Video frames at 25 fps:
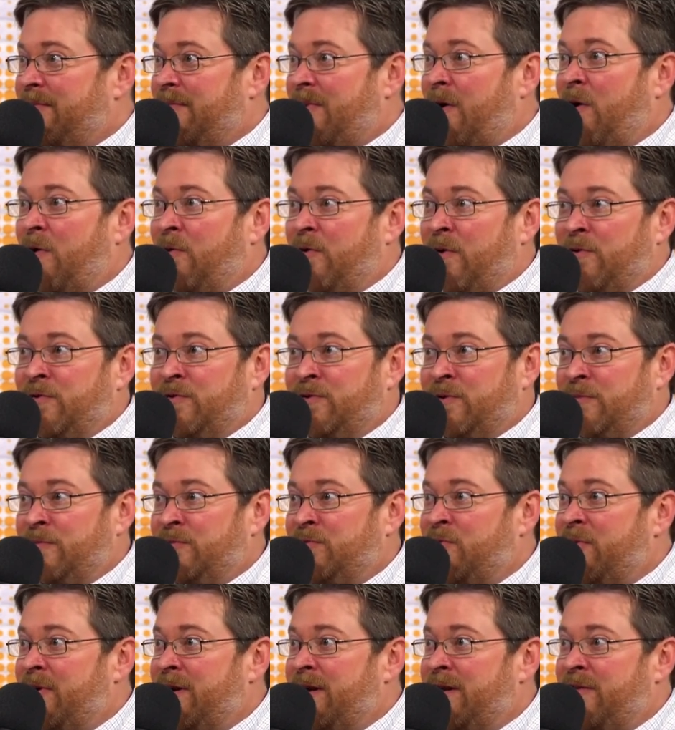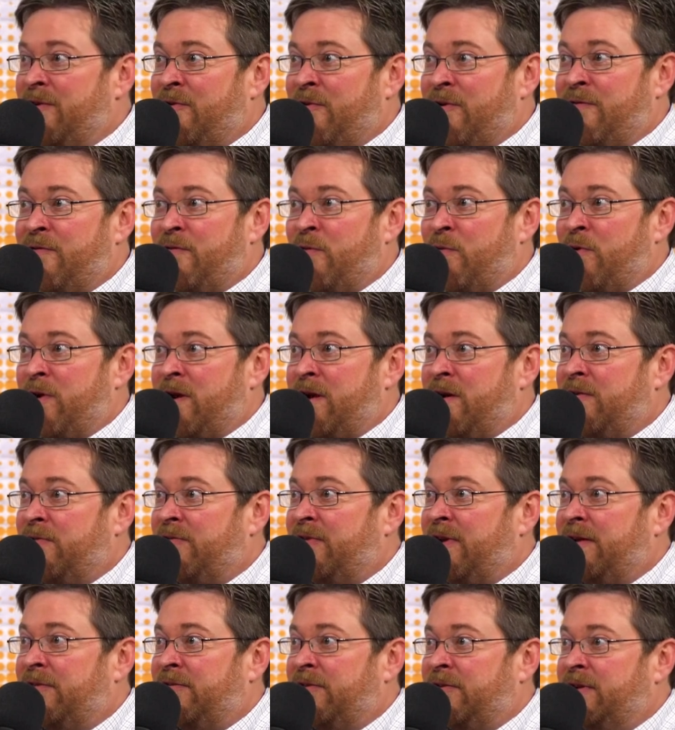hold on to them 20, 30, 40
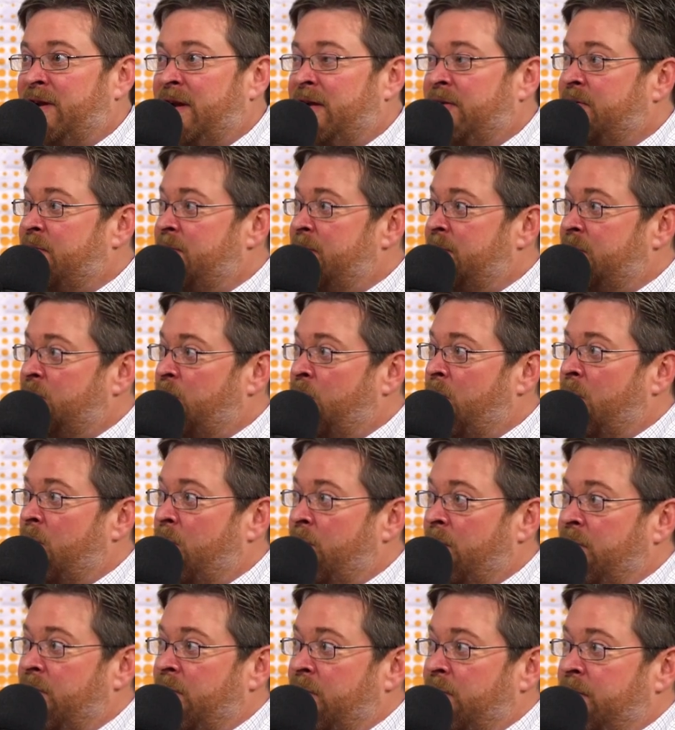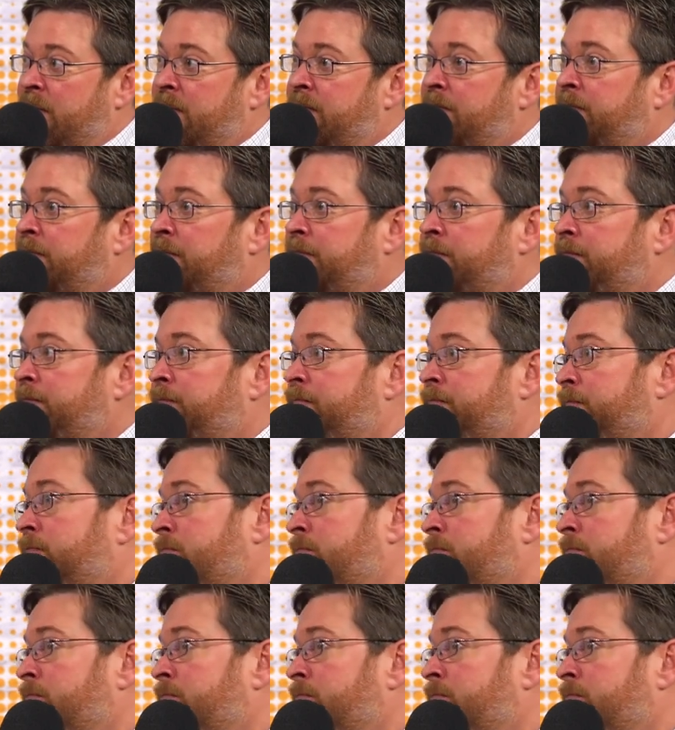years, that's a testament to what we're doing. Oh yeah.